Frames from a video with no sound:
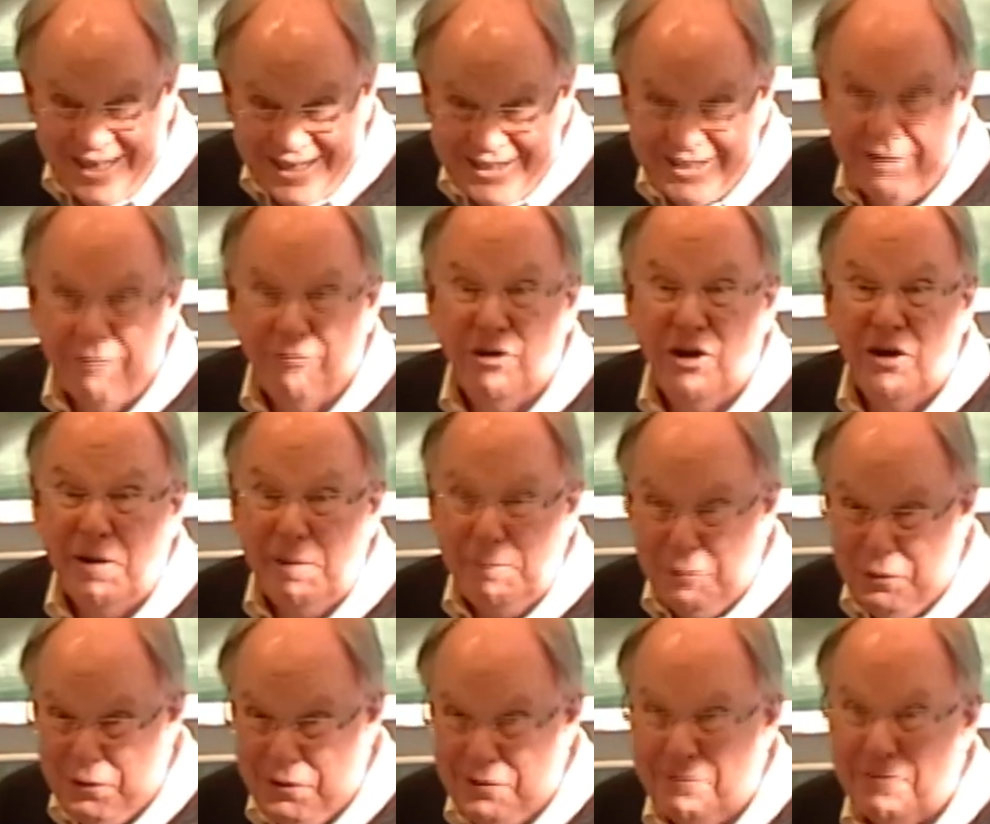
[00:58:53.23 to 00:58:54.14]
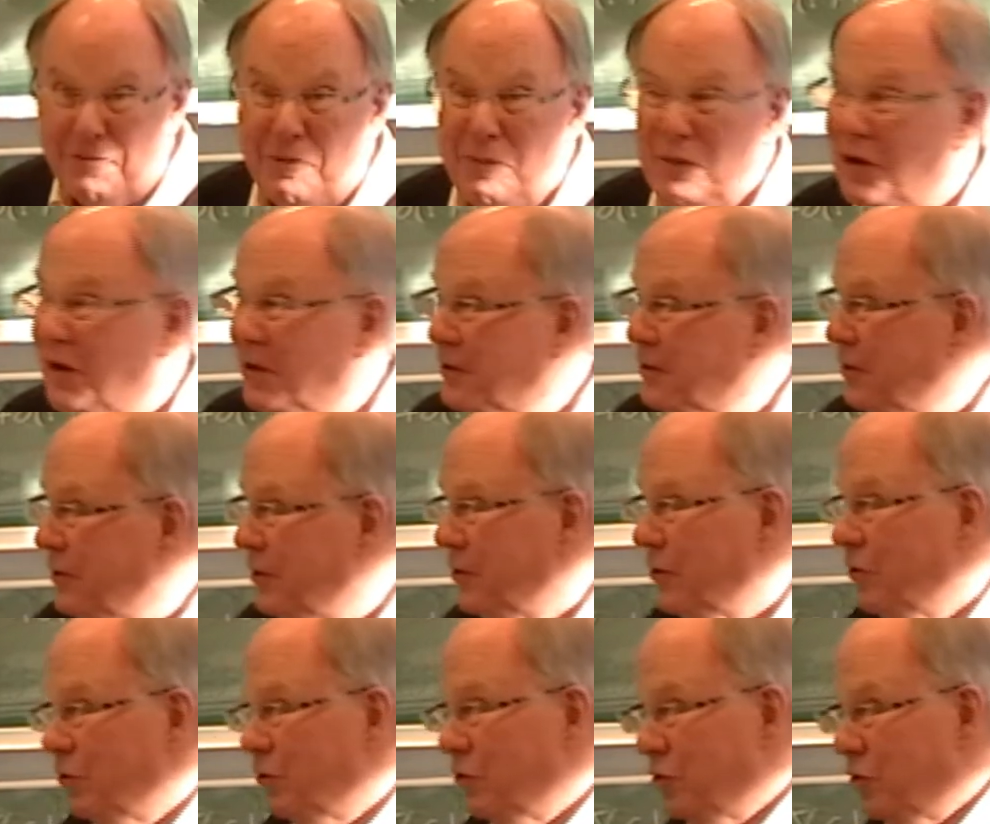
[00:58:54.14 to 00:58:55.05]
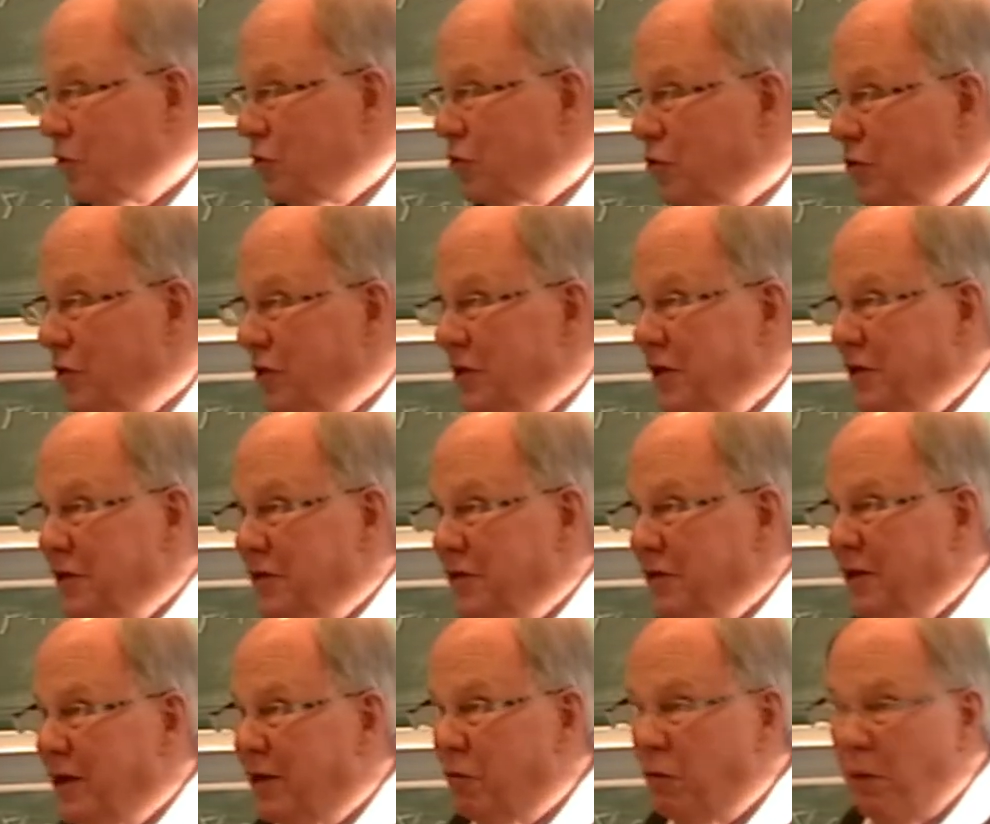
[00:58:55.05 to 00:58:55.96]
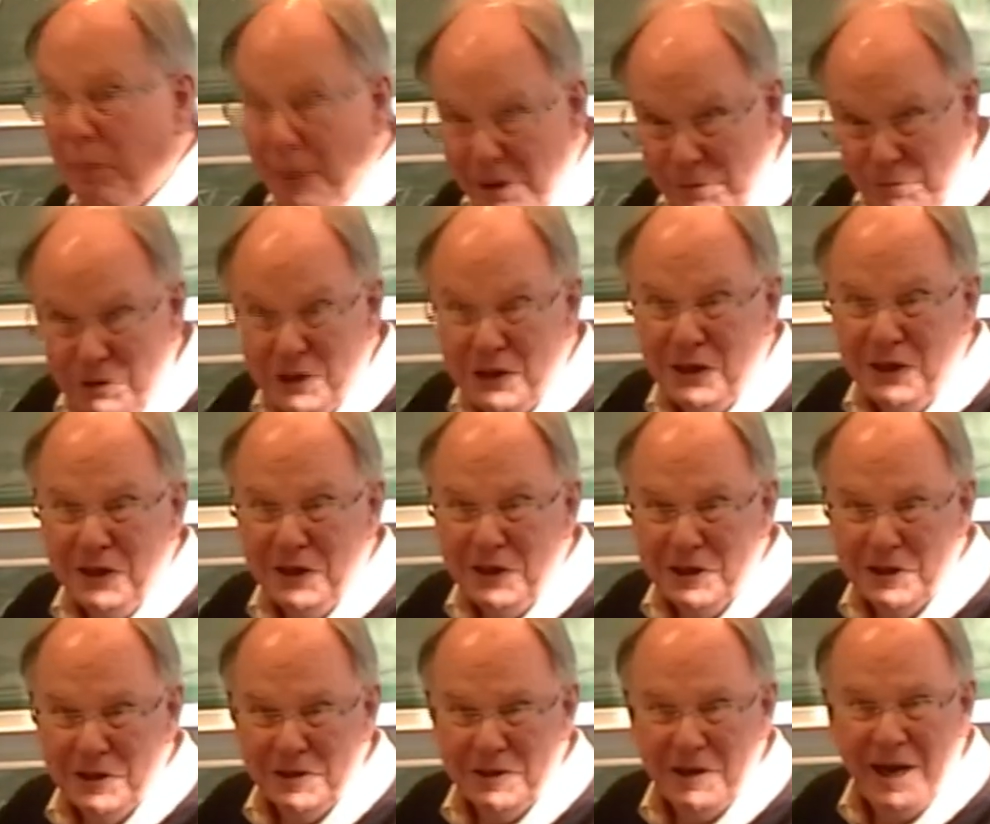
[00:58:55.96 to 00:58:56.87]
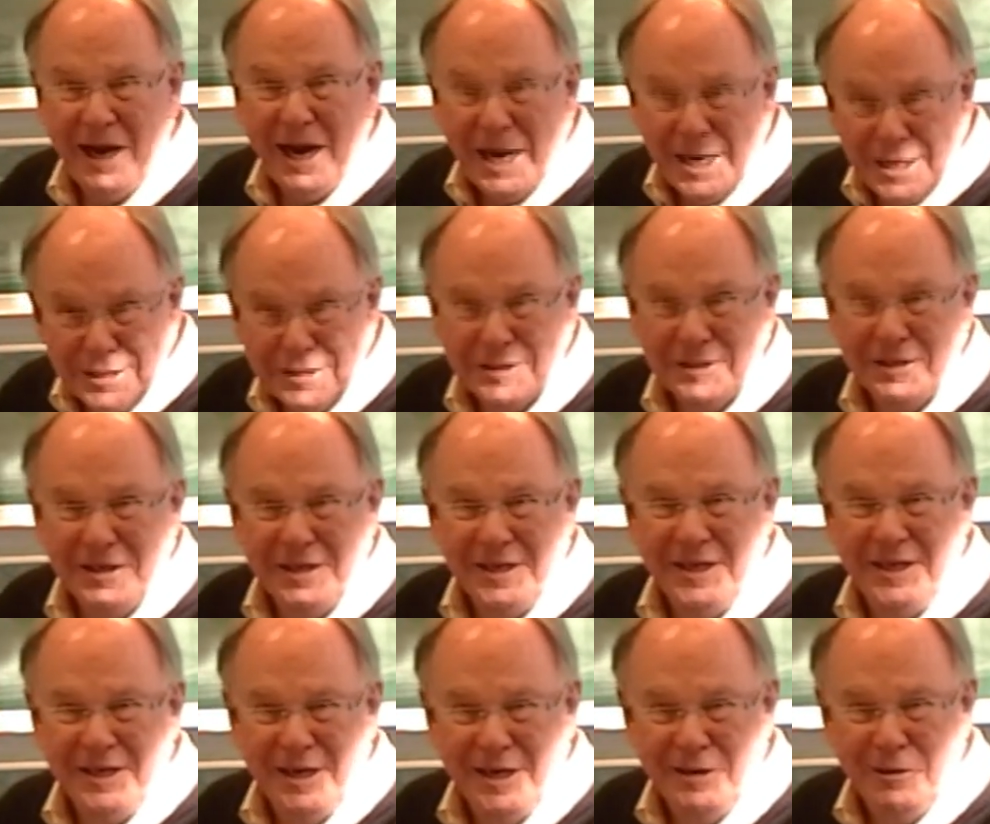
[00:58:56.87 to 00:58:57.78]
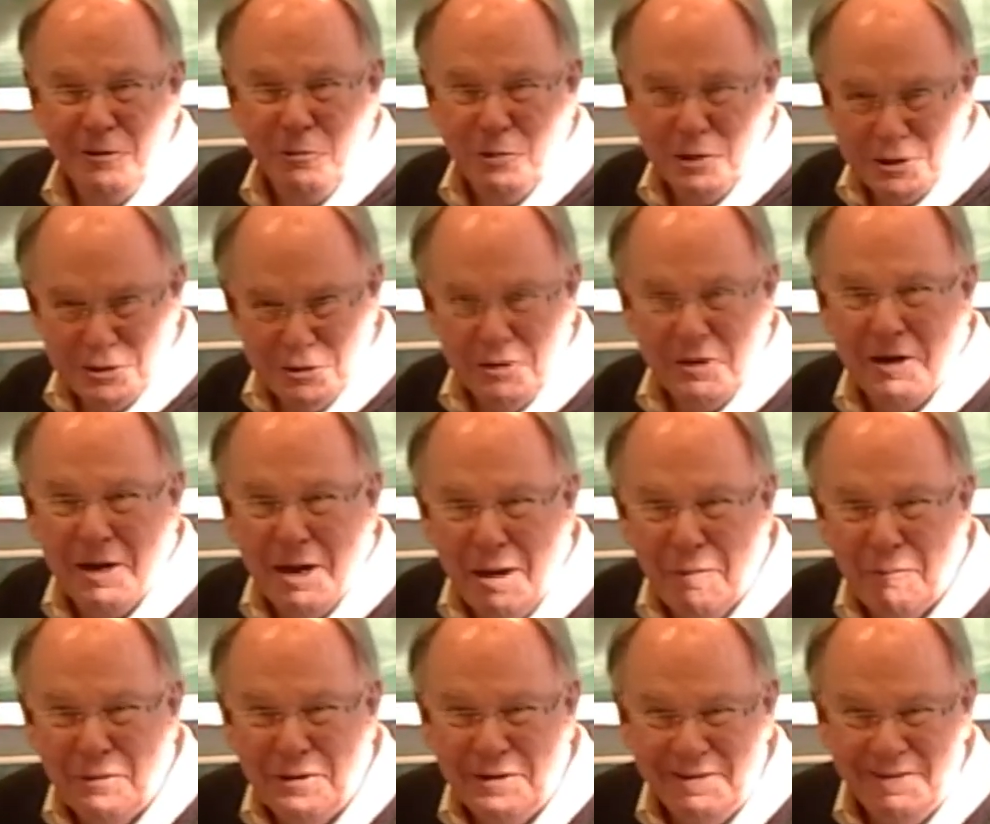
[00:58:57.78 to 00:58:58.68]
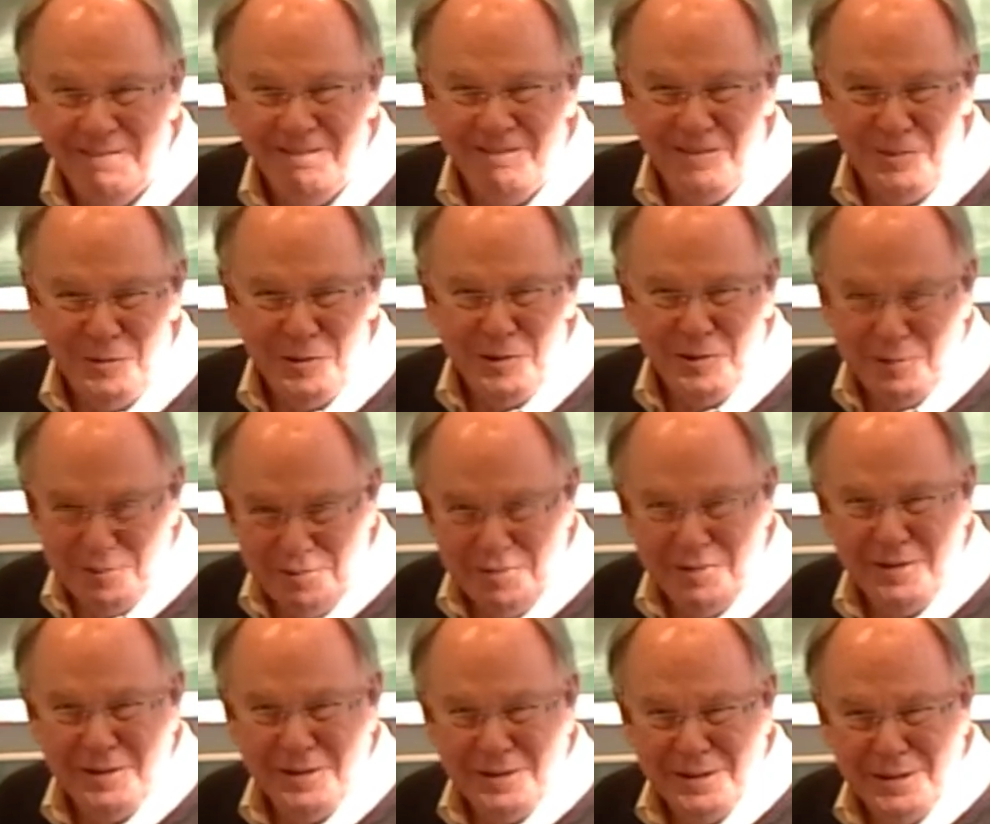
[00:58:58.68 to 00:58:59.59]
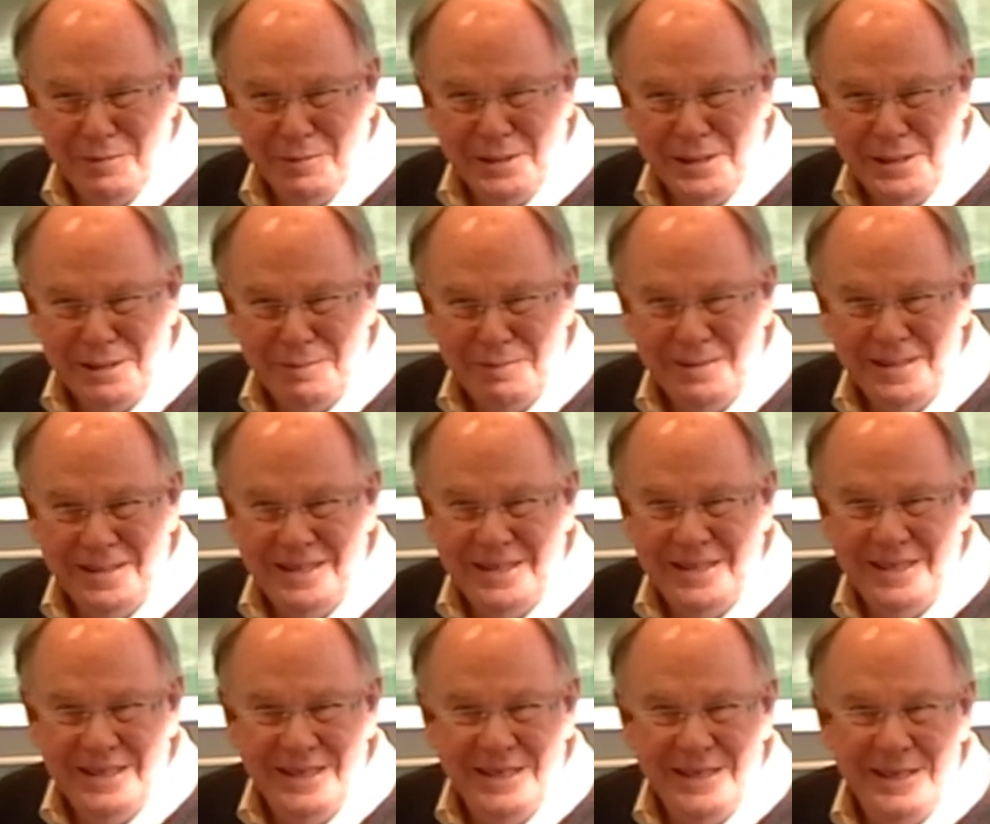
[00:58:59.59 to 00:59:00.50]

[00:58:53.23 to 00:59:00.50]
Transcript: That's a very important remark. Uh, did you? I'll repeat what you just asked, and I know what's going to happen with, coming up.